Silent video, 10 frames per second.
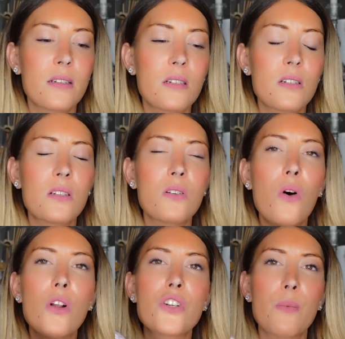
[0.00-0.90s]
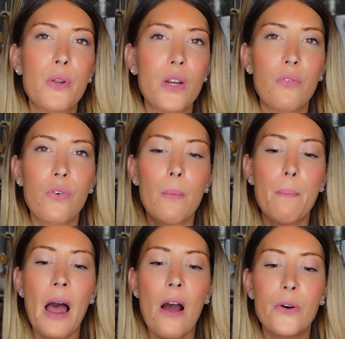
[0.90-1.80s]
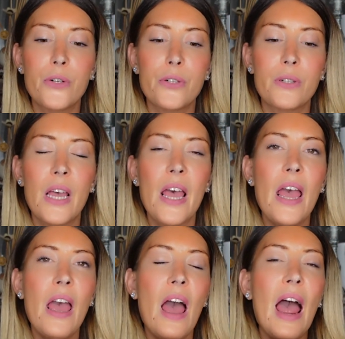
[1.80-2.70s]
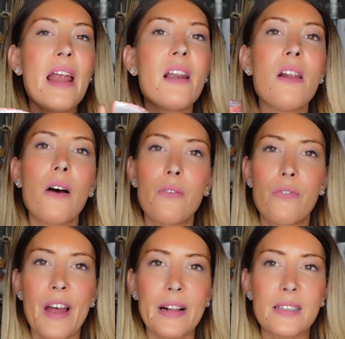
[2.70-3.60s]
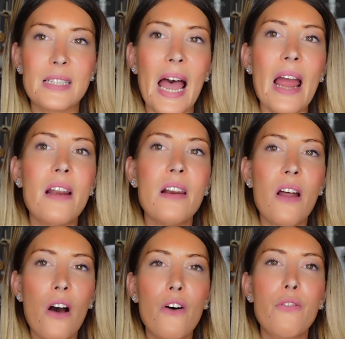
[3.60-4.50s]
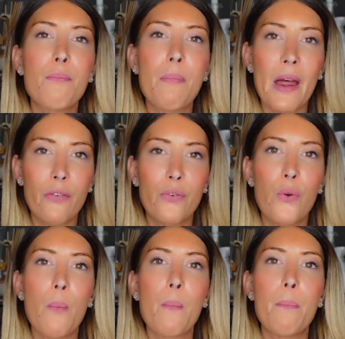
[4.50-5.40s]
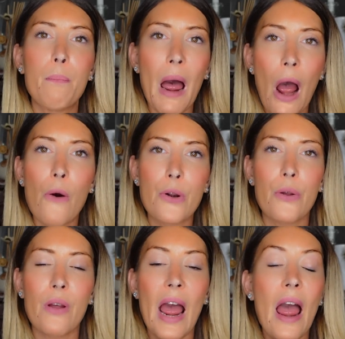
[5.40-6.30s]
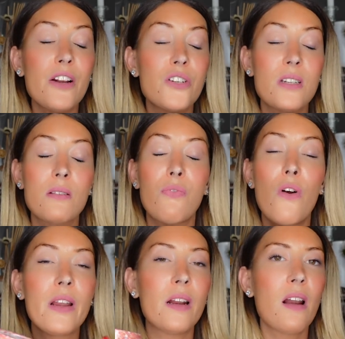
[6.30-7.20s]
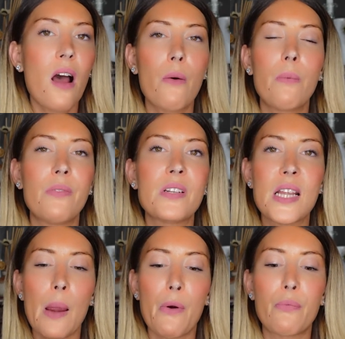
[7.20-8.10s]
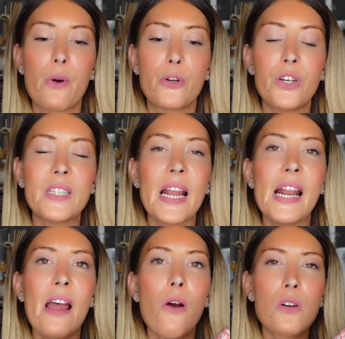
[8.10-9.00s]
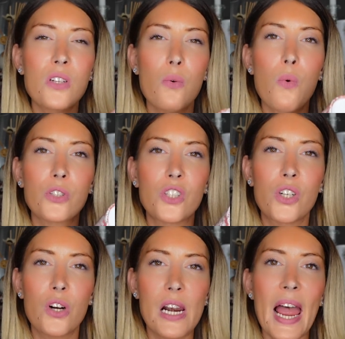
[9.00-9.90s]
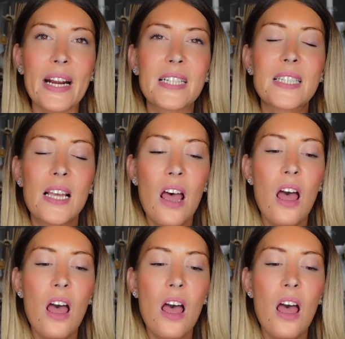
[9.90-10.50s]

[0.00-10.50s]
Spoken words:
such a beautiful powder. I love that. I love perfume powder. I just fall in love with this type of product, and I also want to collect